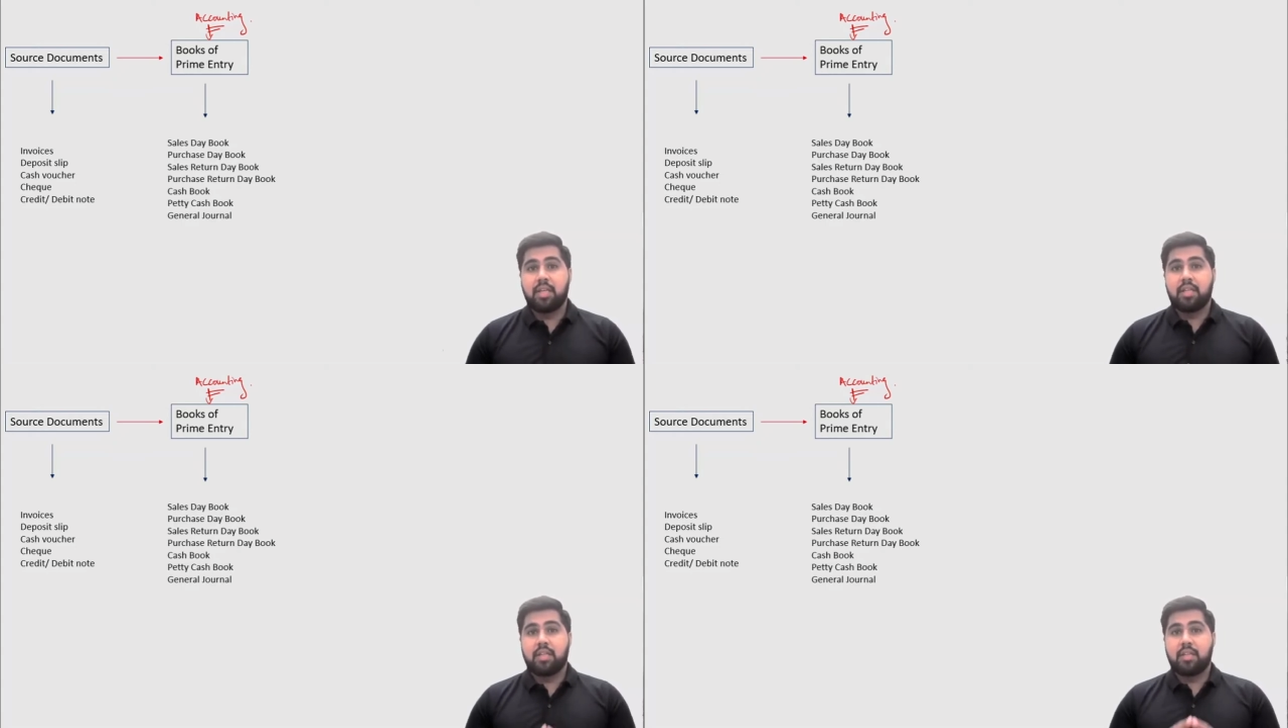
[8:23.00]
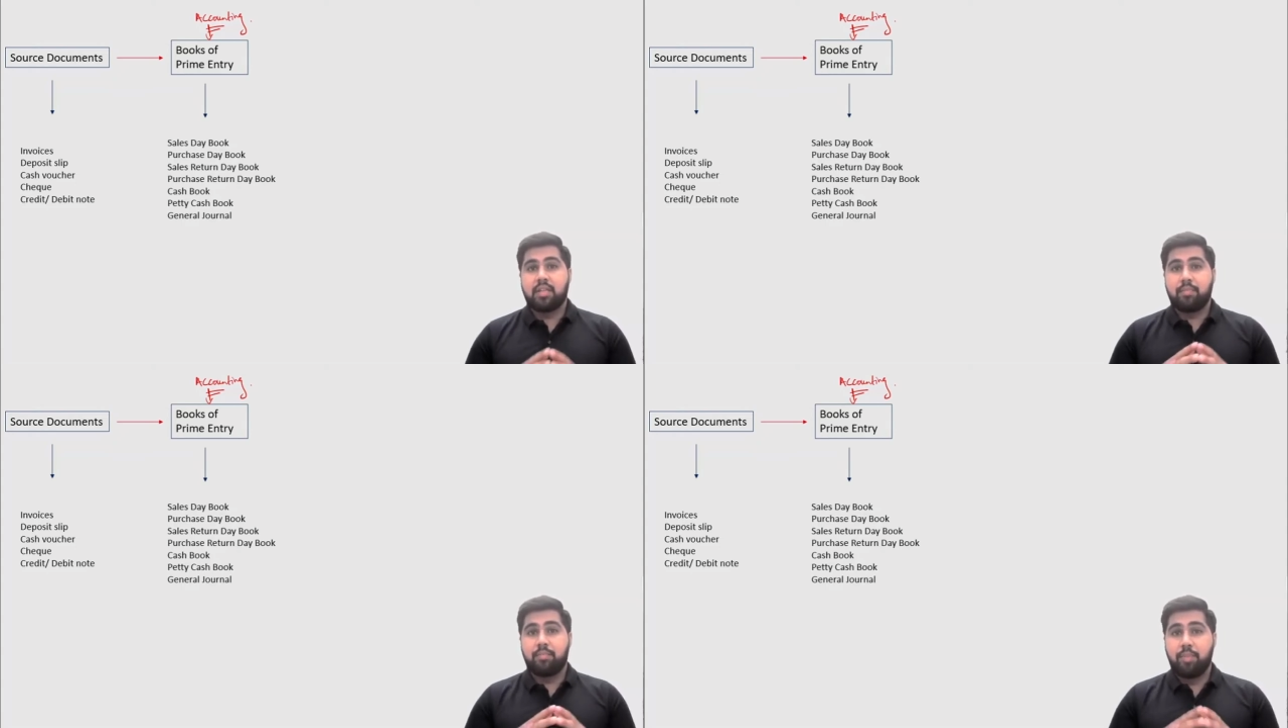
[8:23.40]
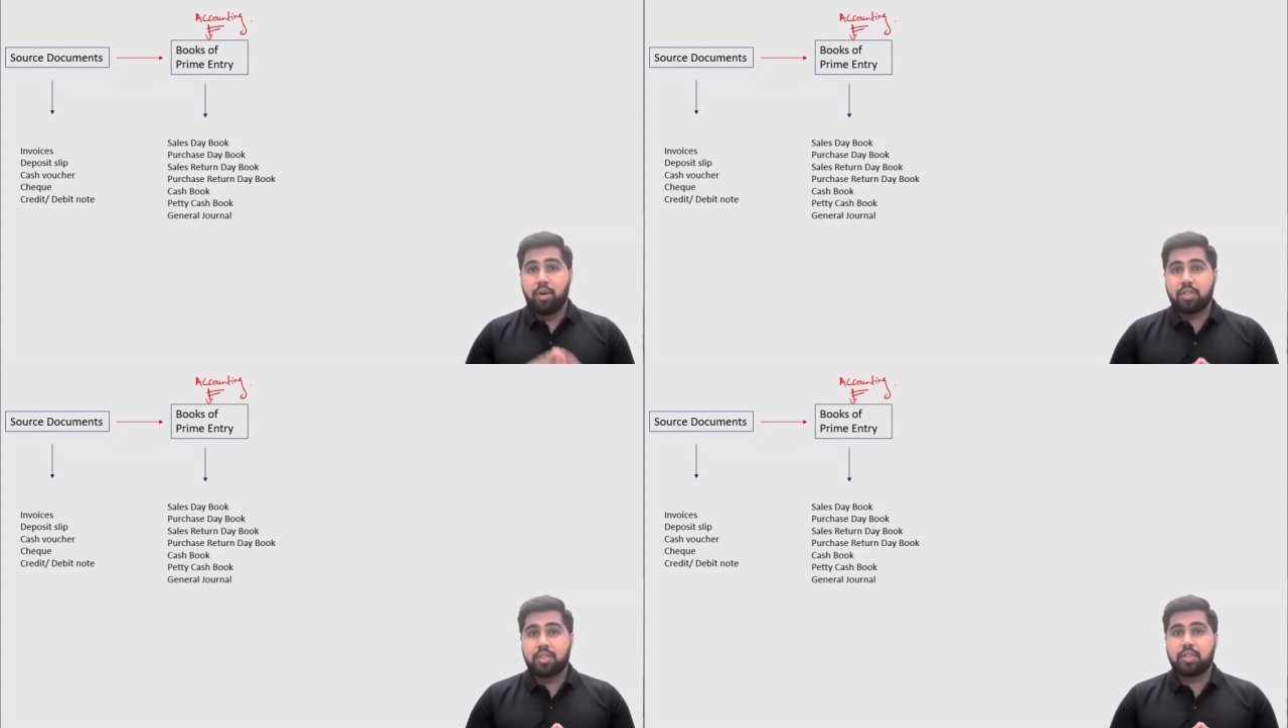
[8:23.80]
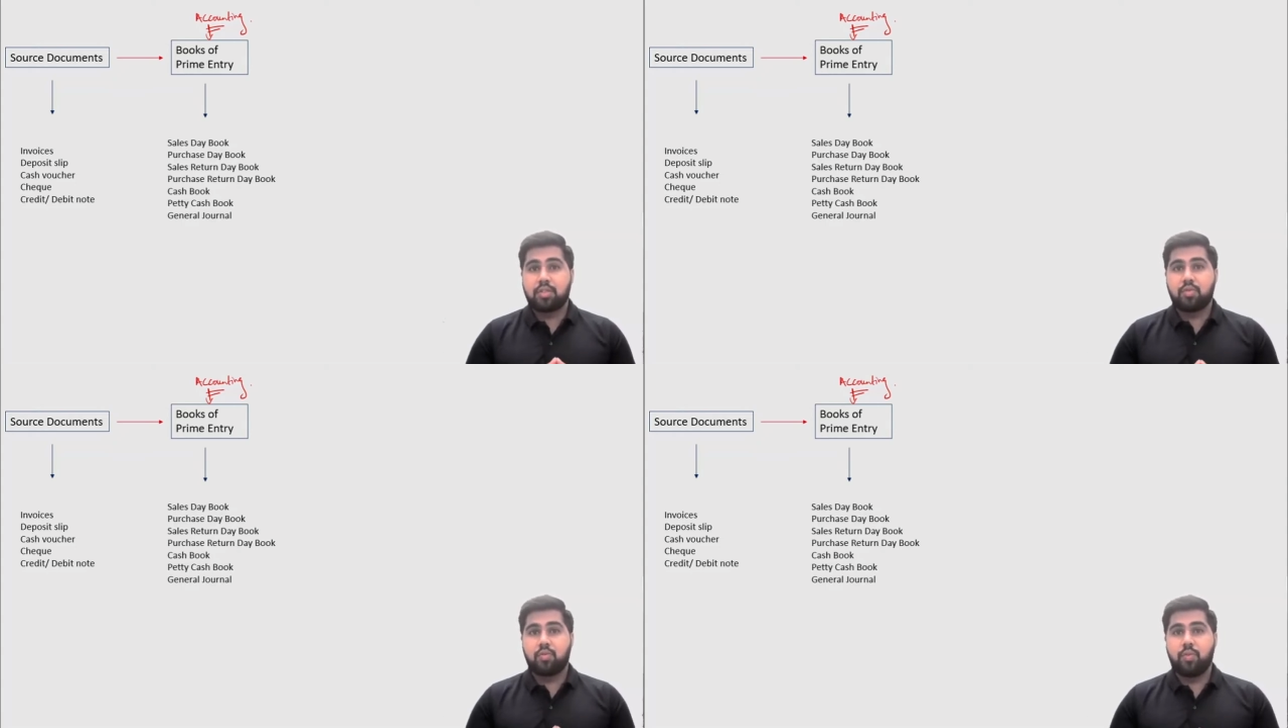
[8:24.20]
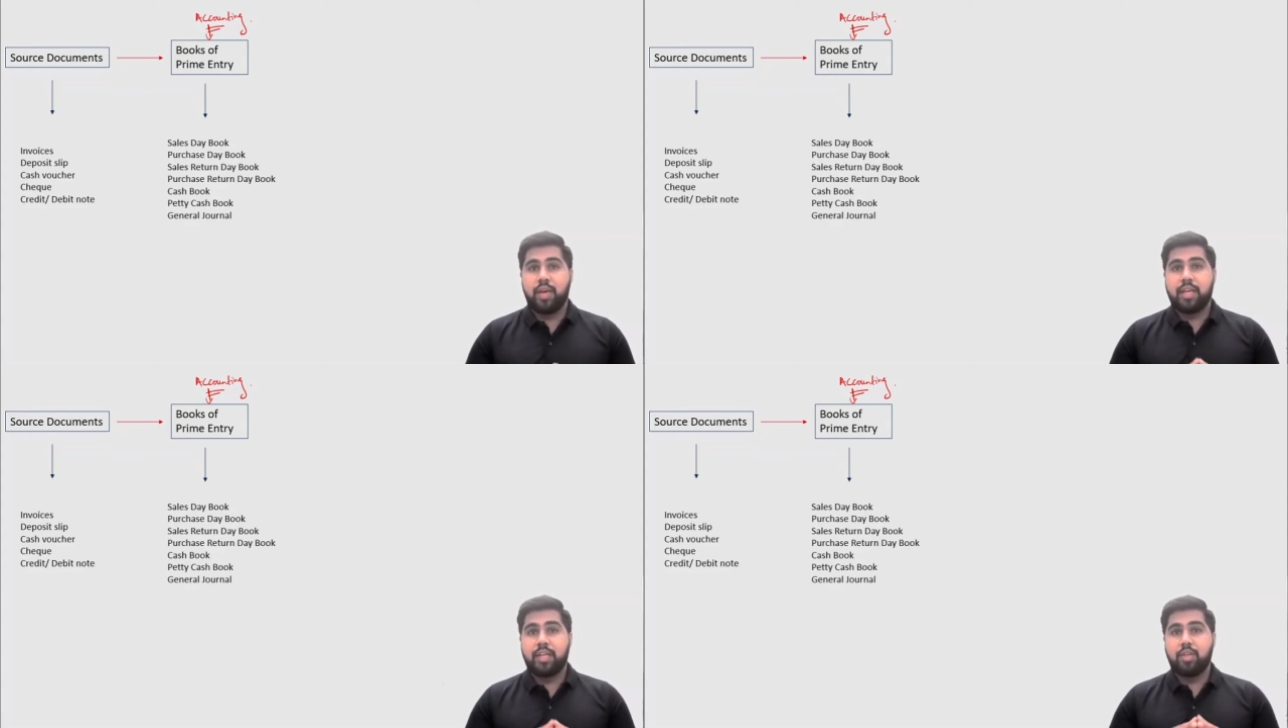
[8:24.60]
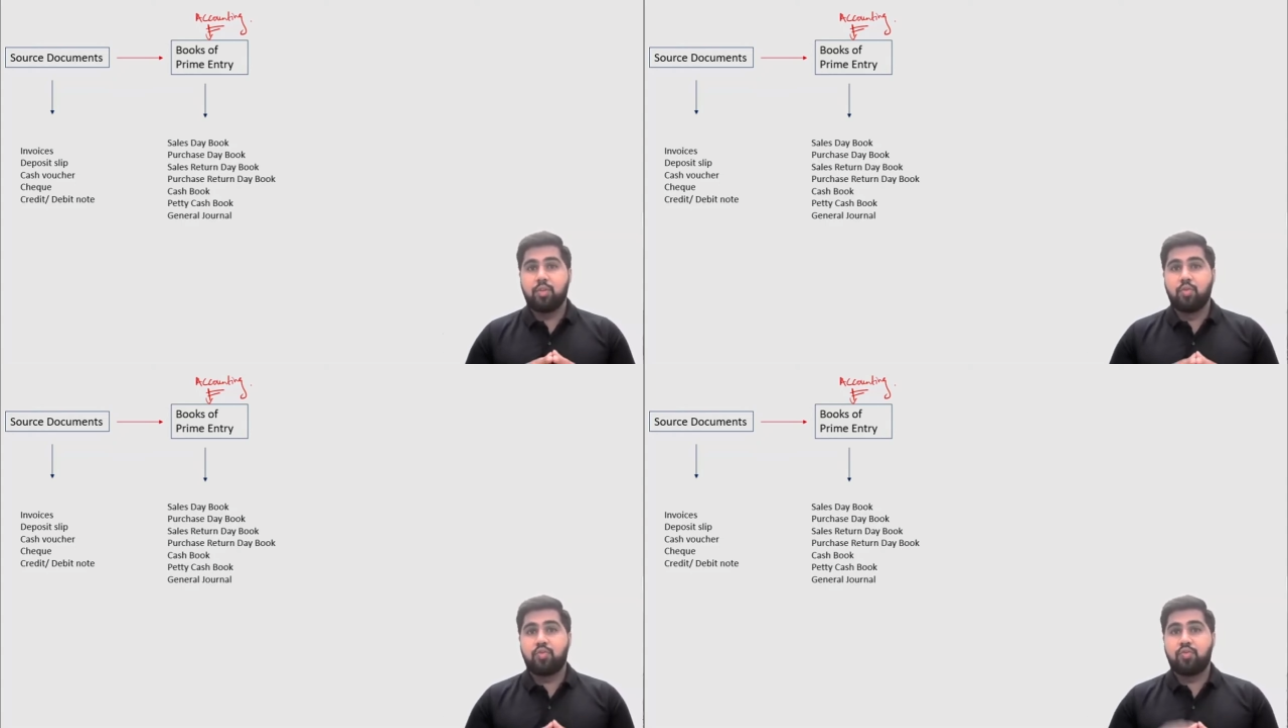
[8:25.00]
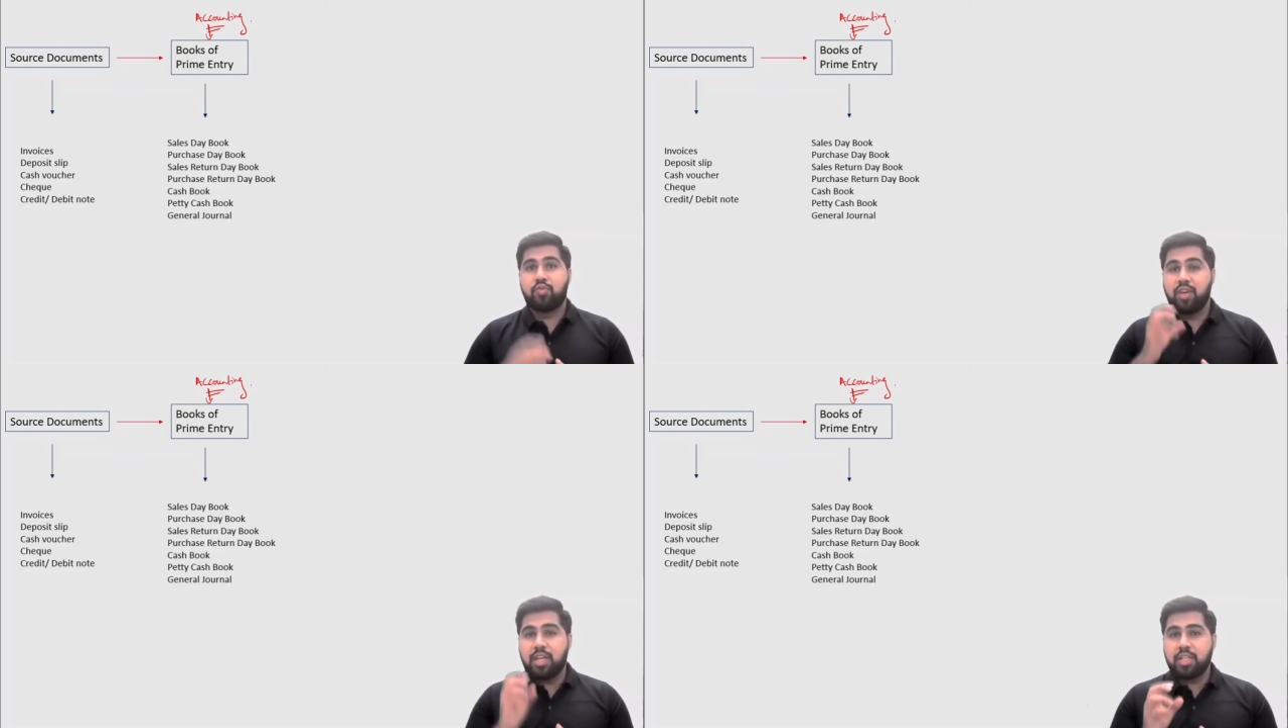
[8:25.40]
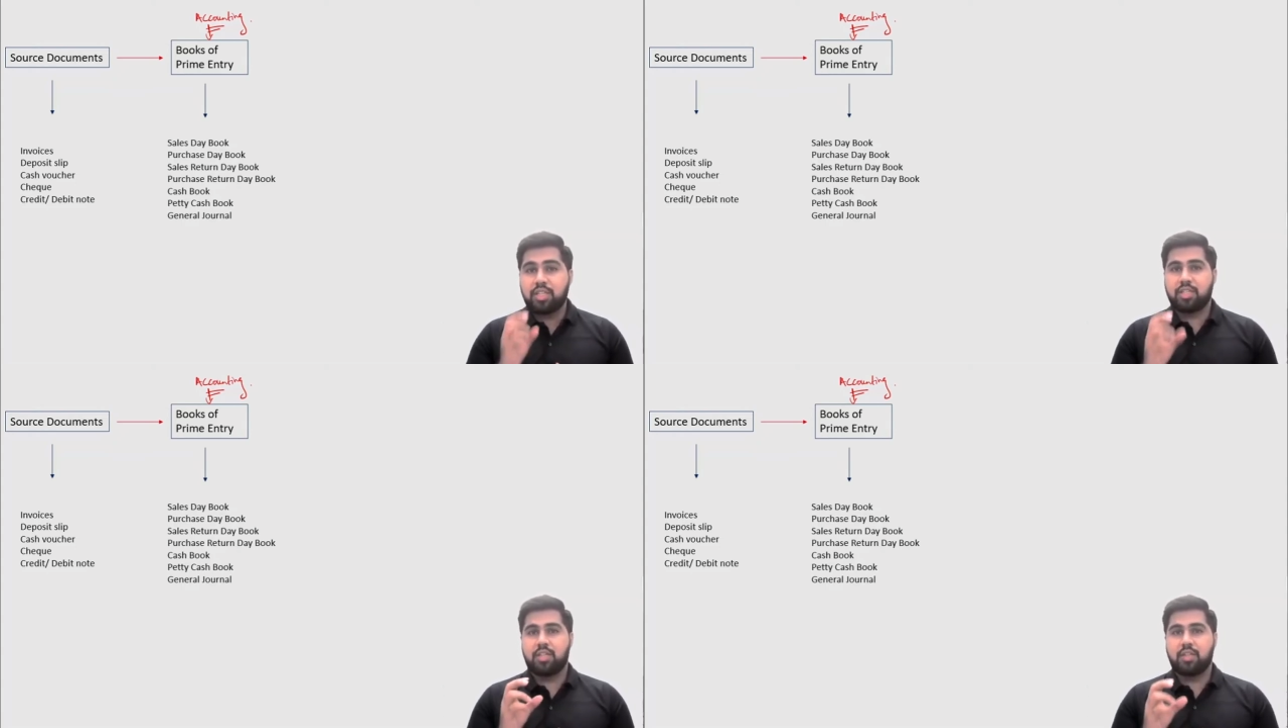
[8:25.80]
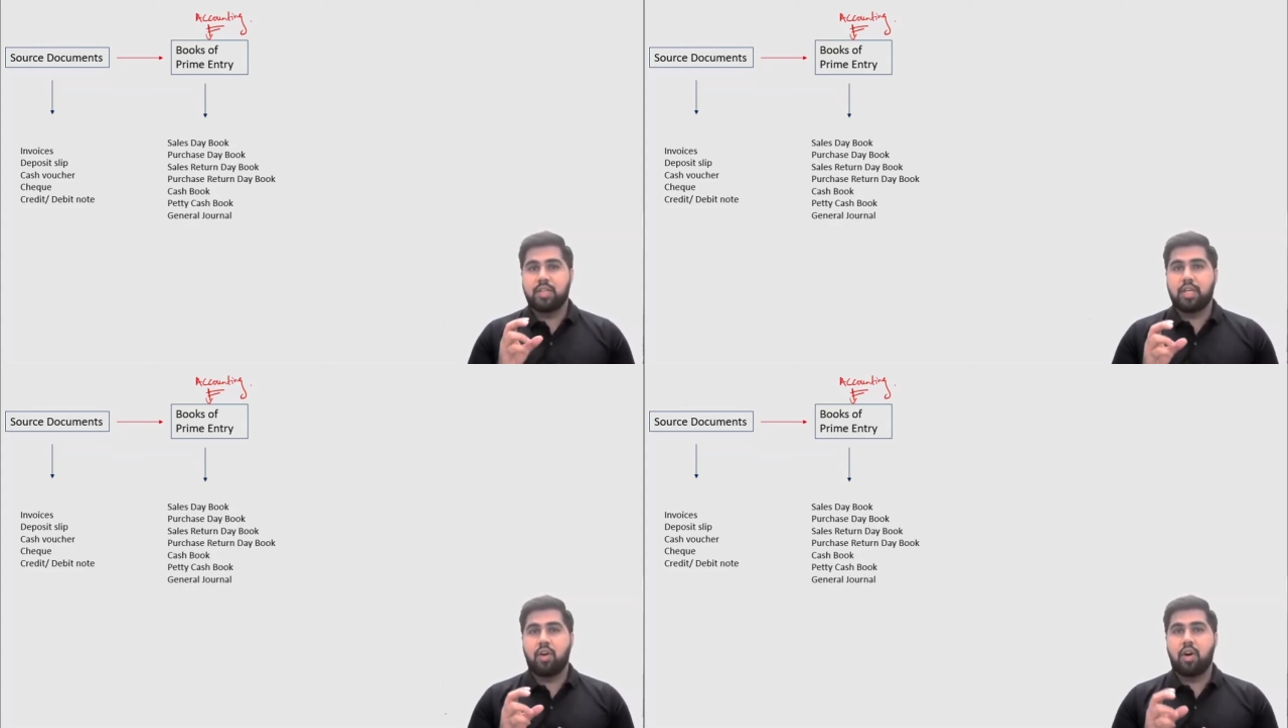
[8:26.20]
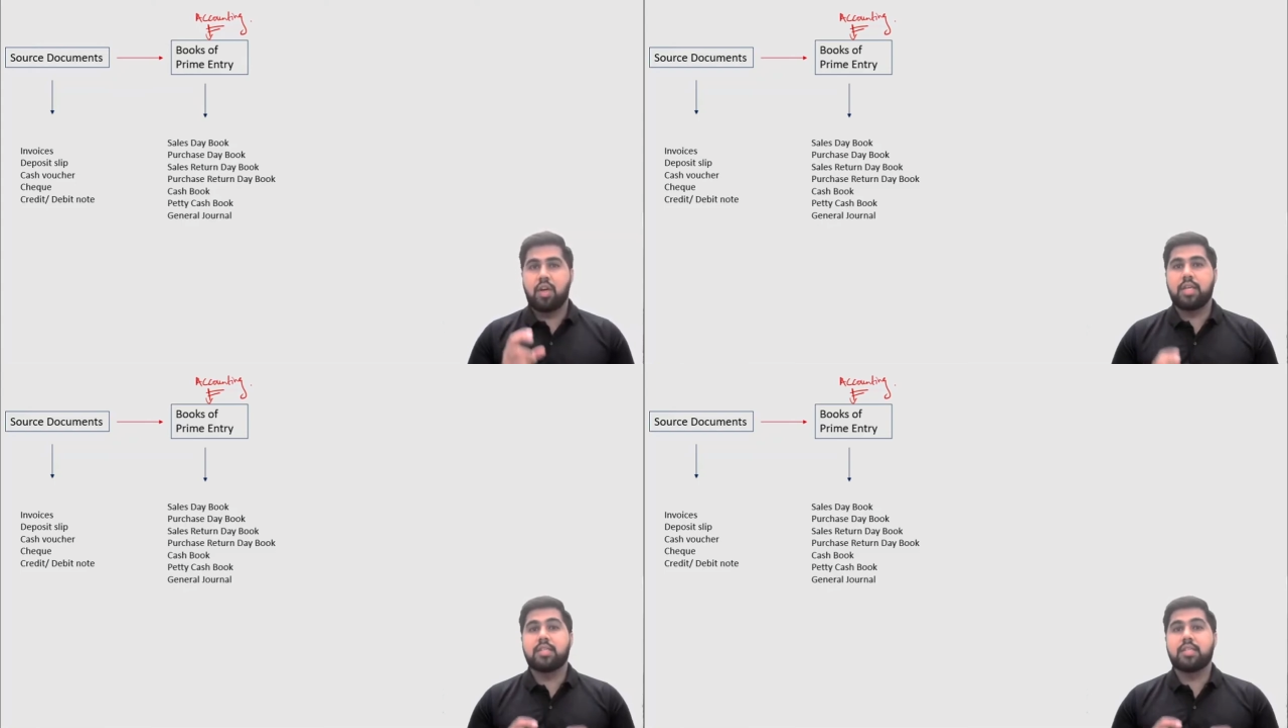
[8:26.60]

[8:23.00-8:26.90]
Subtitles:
The books where you first record